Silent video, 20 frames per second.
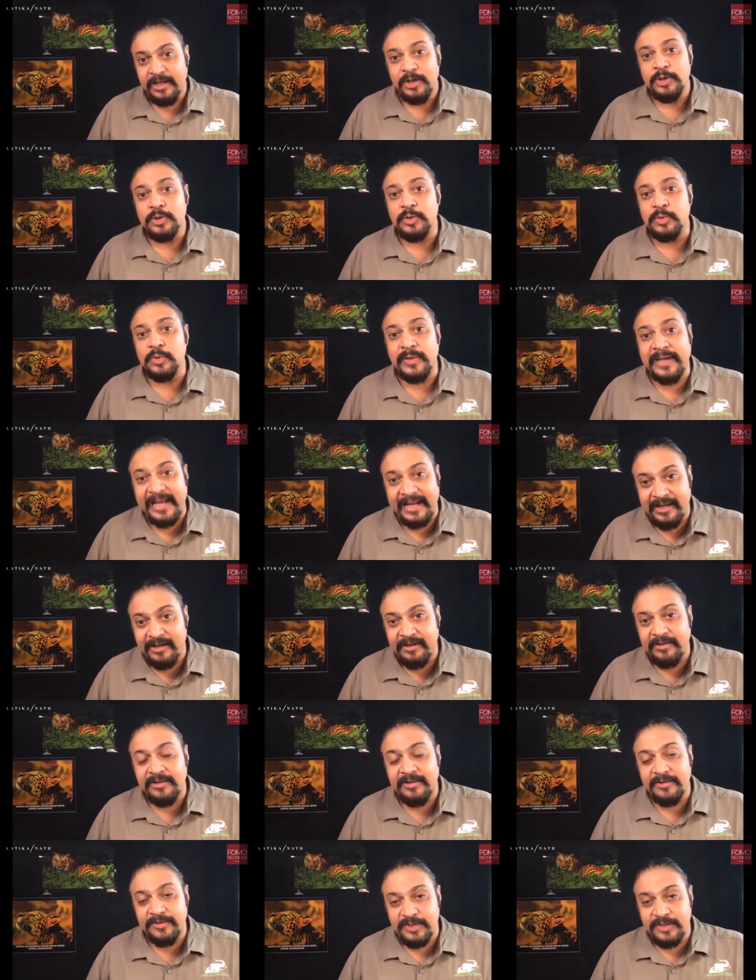to get
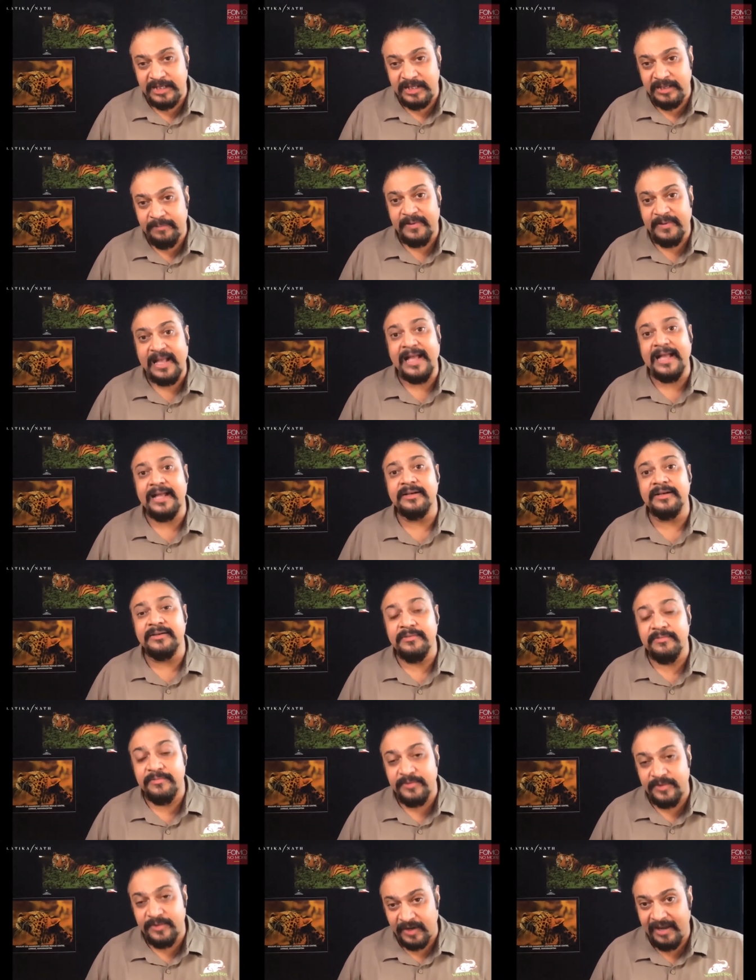into the jeep
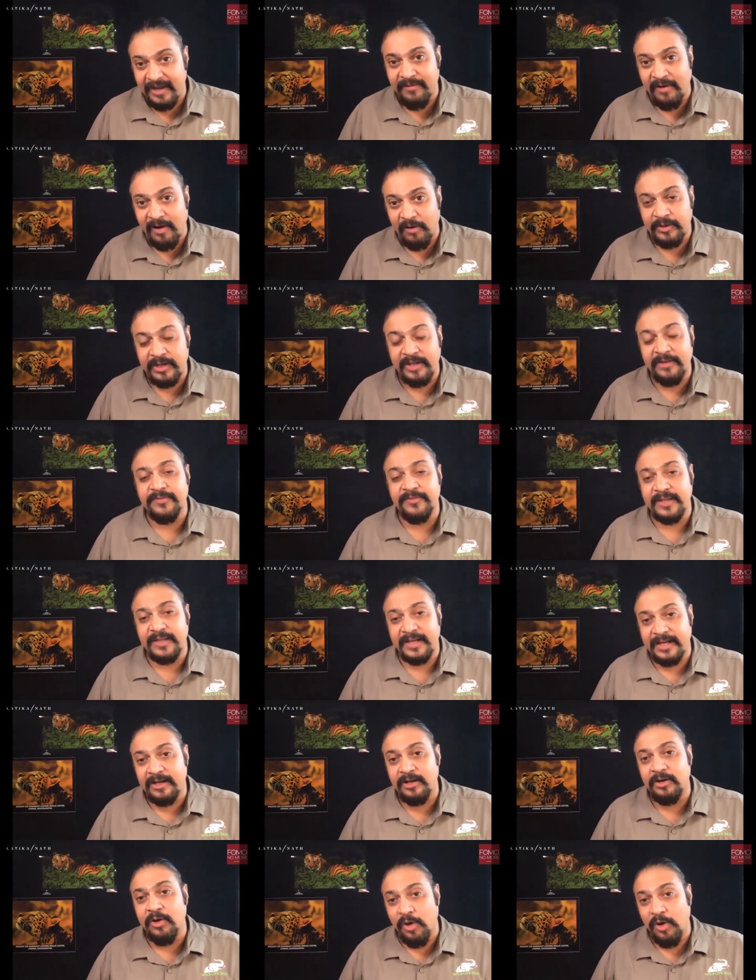and drive out if they
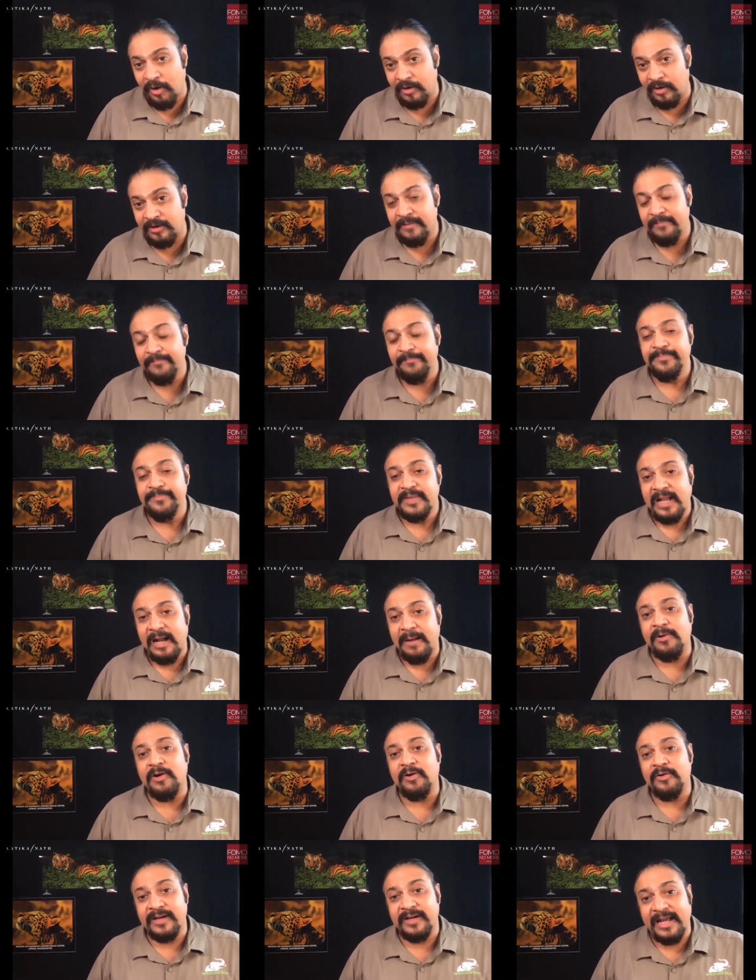get a call
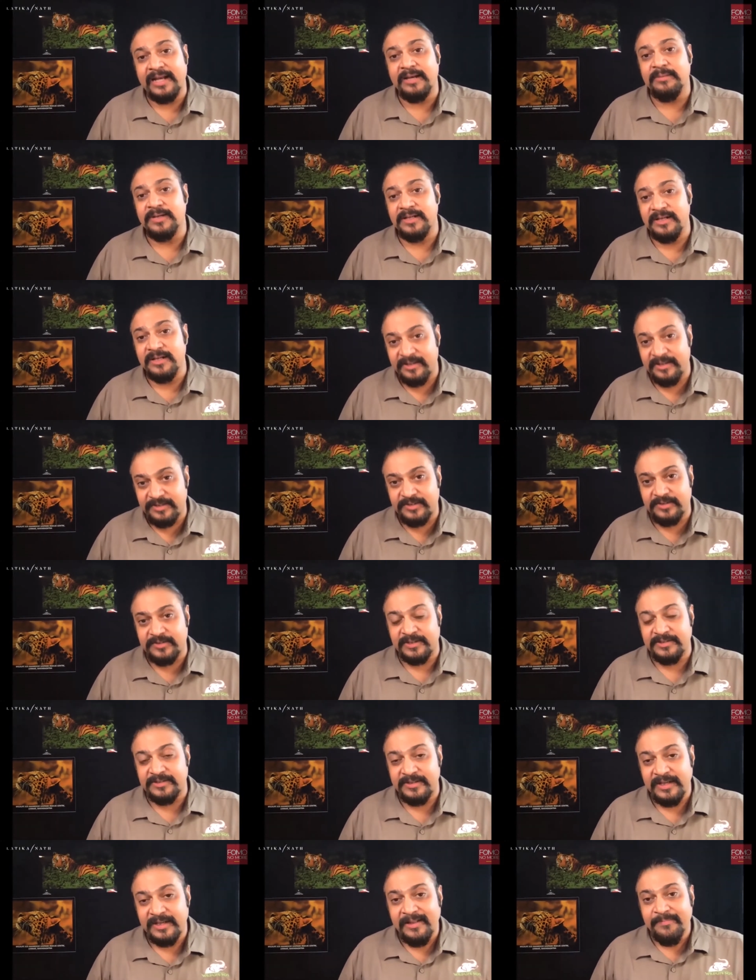about an animal in
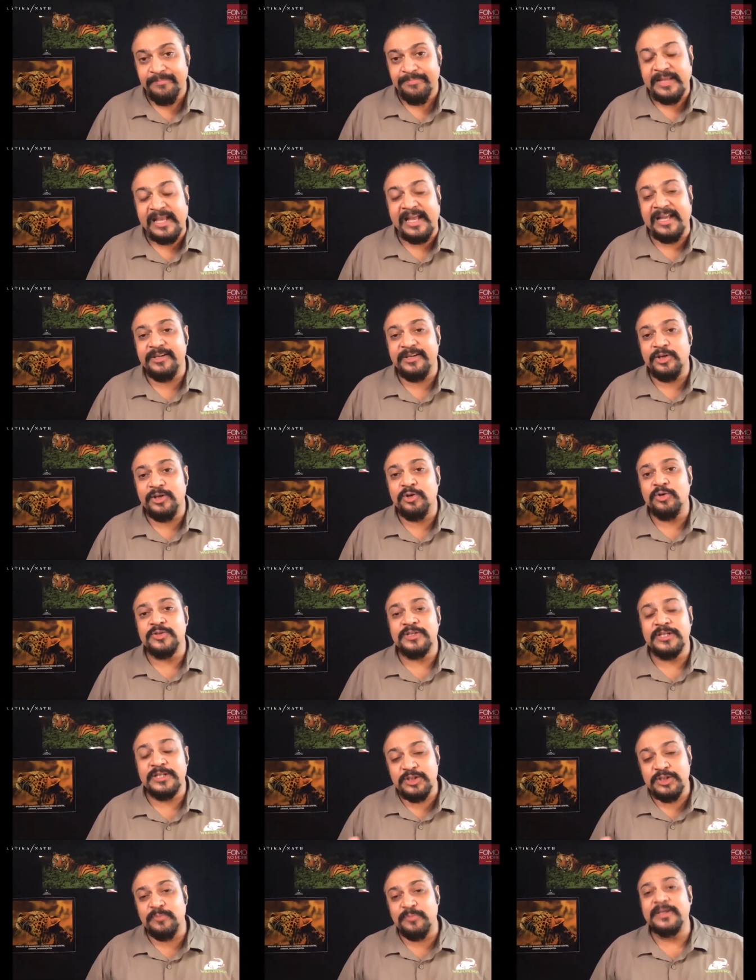distress. And you know,
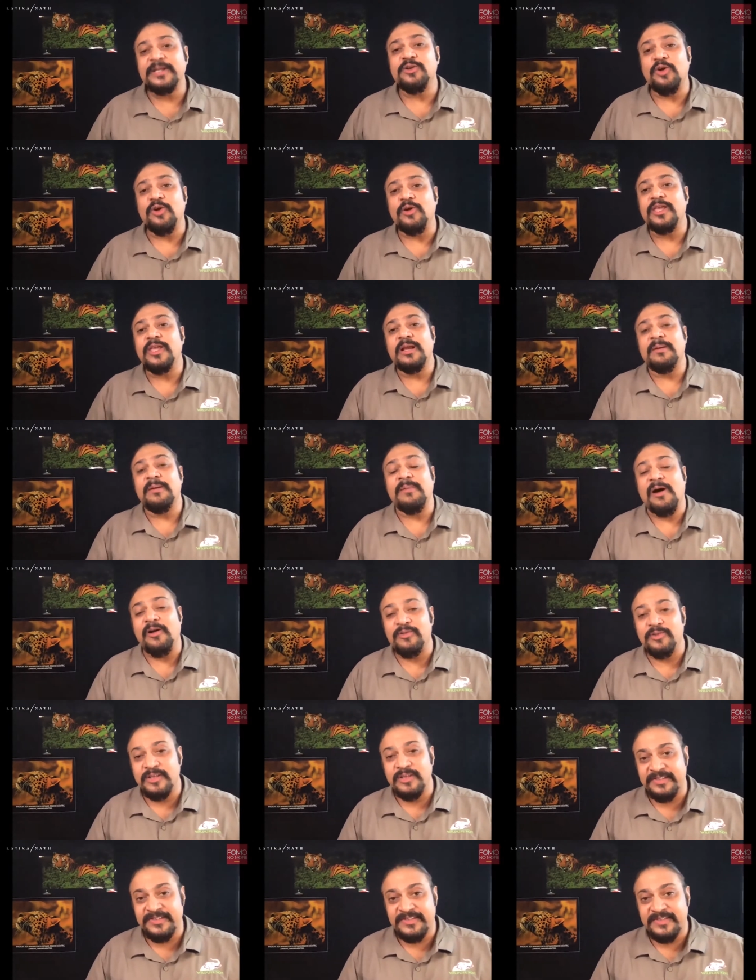since you've been talking
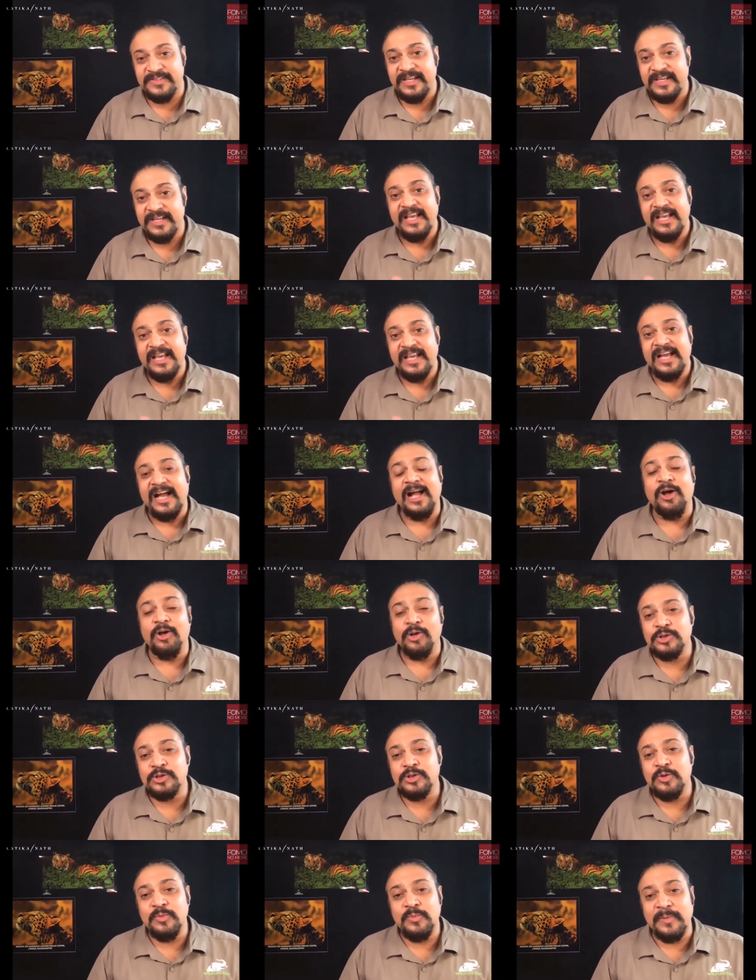about this, I
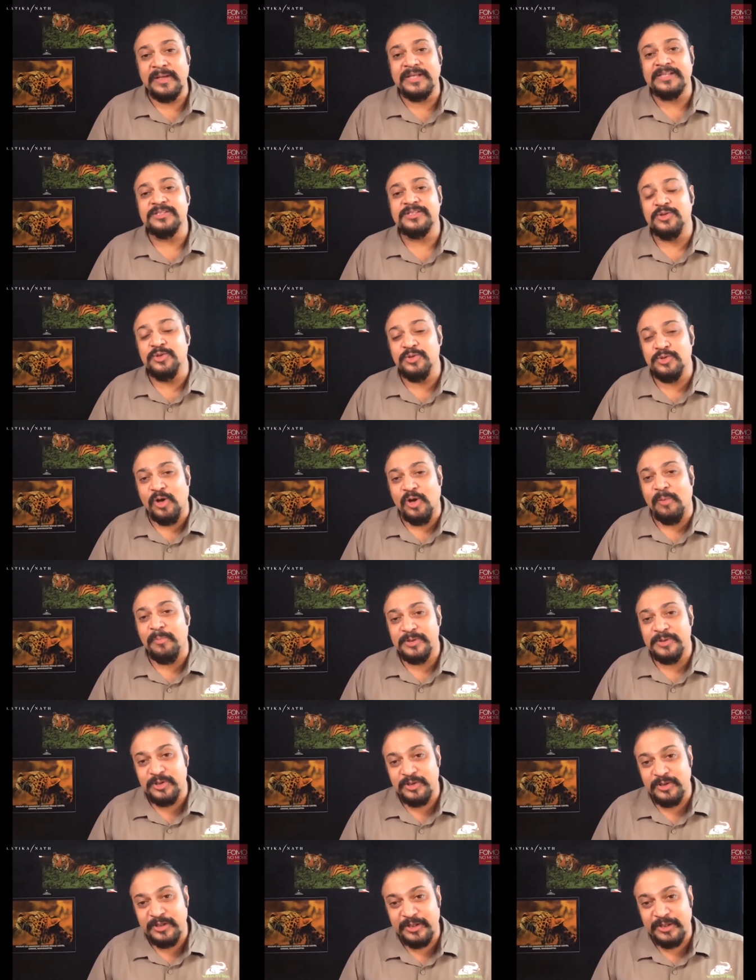also must use the
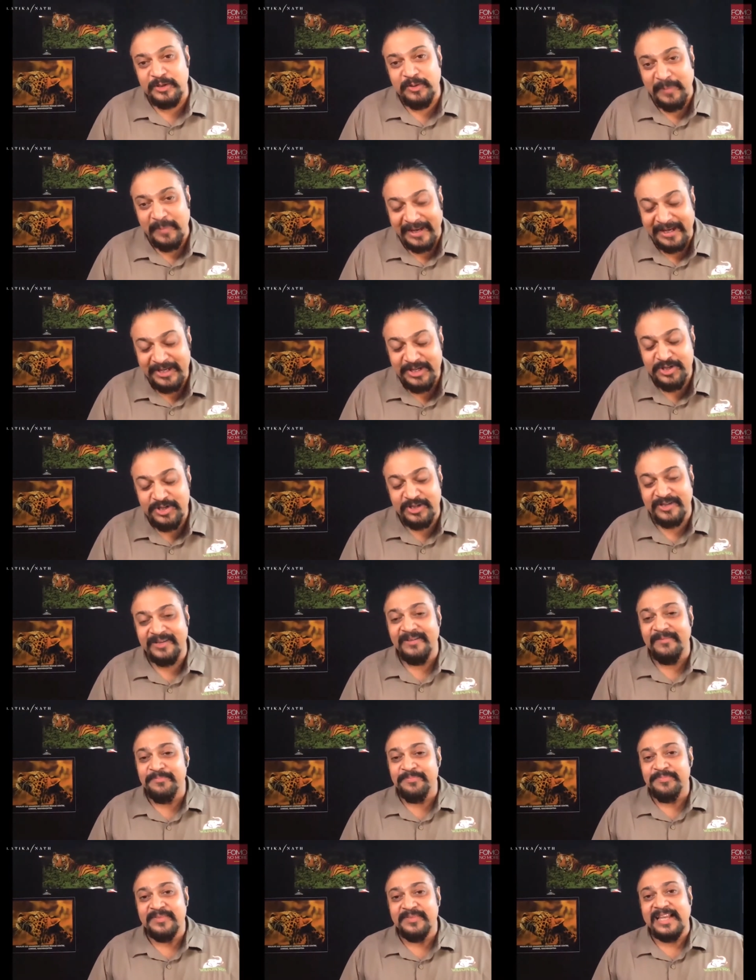opportunity to
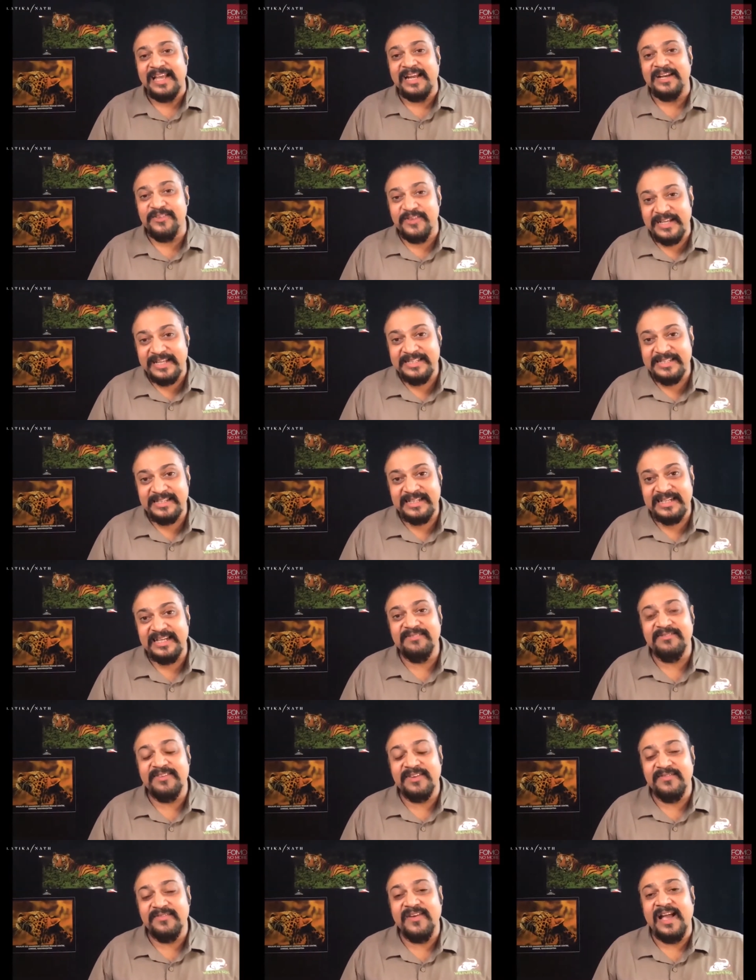mention that
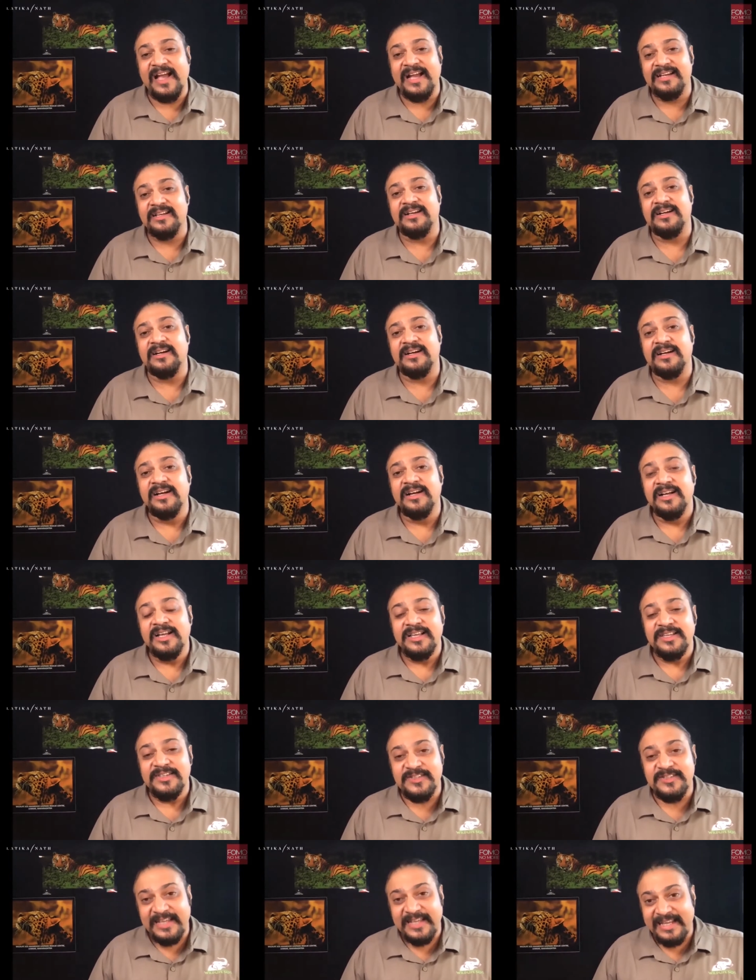recently we've had
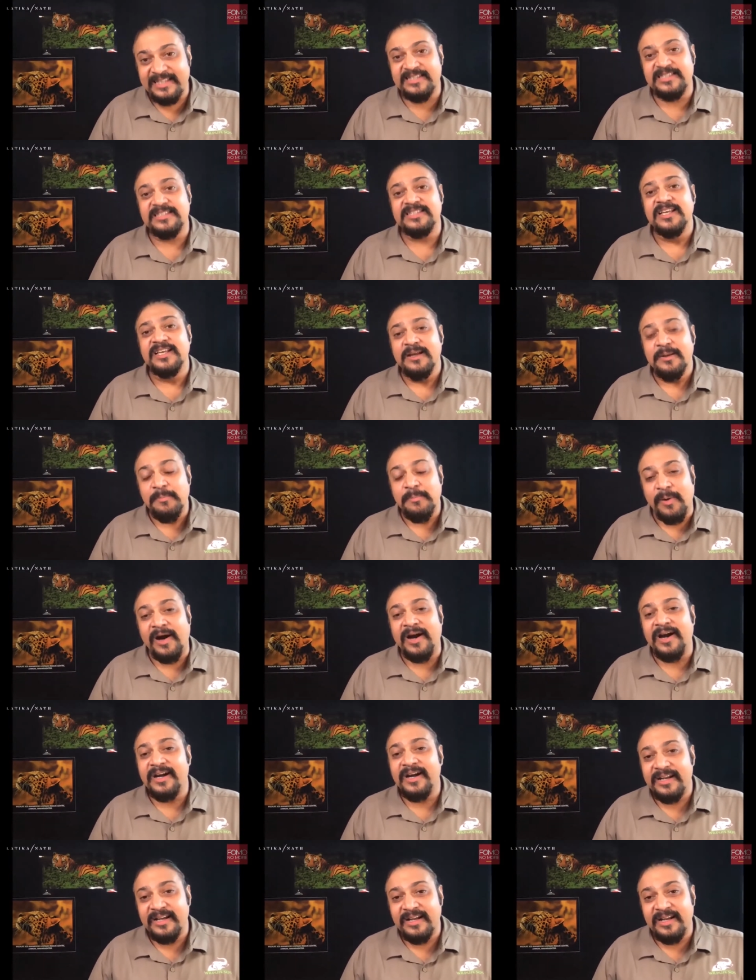a
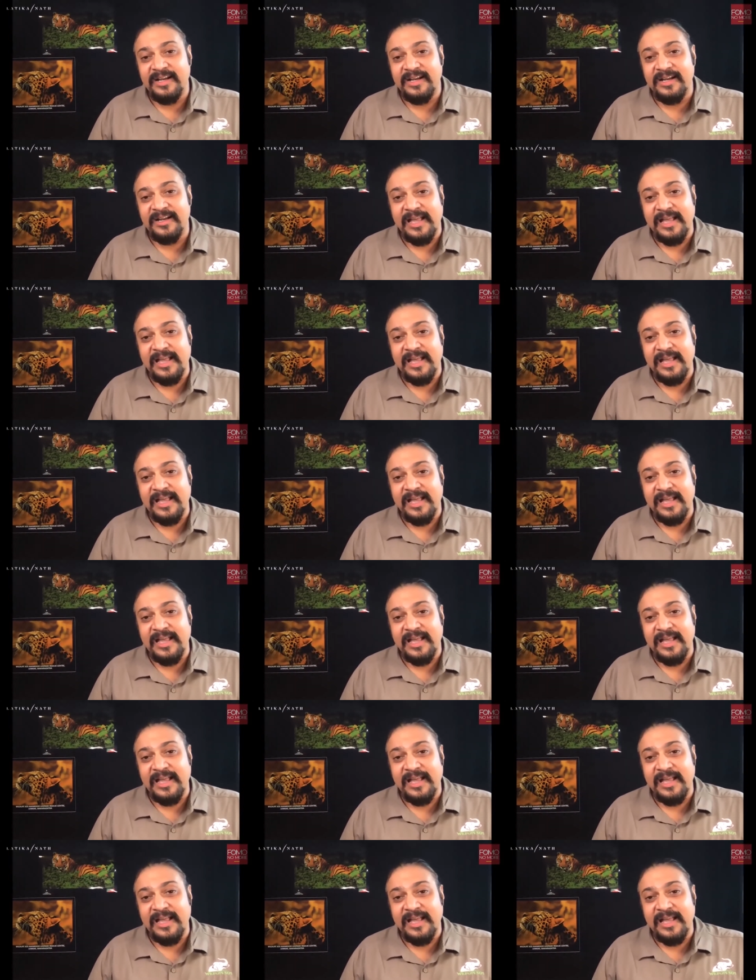six-part uh,